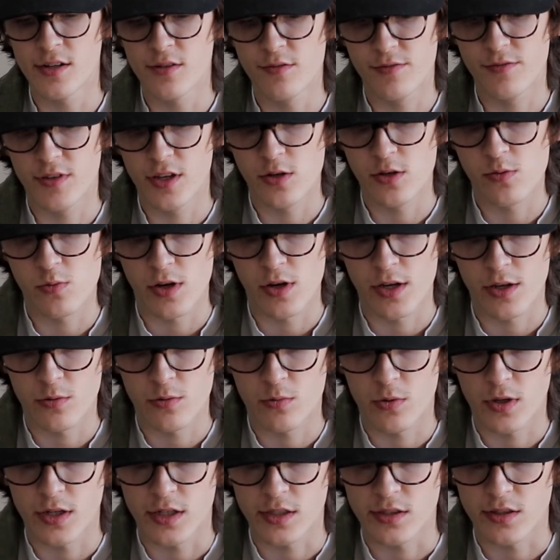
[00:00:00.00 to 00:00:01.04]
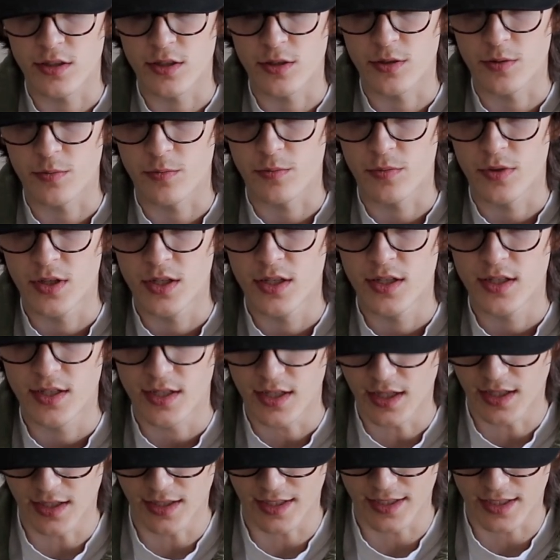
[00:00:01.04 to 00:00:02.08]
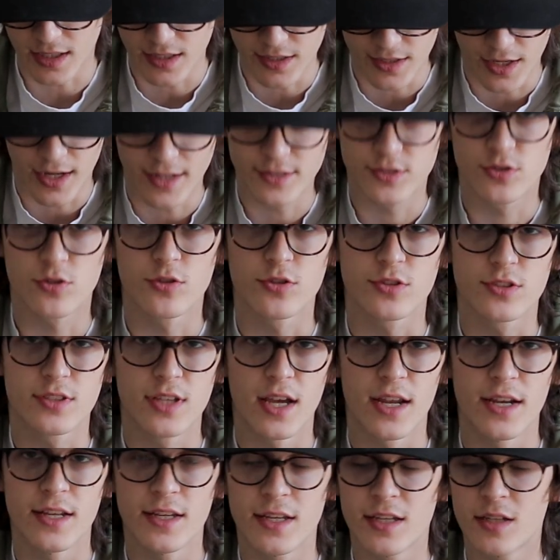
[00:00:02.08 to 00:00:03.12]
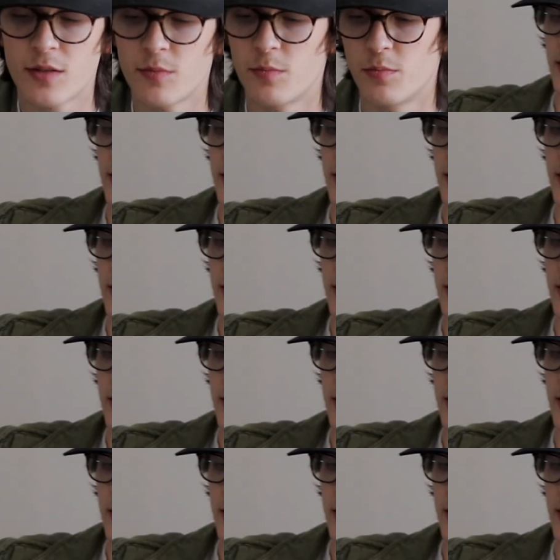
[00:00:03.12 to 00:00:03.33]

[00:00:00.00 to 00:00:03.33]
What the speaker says: of get away wearing them in like a nicer setting.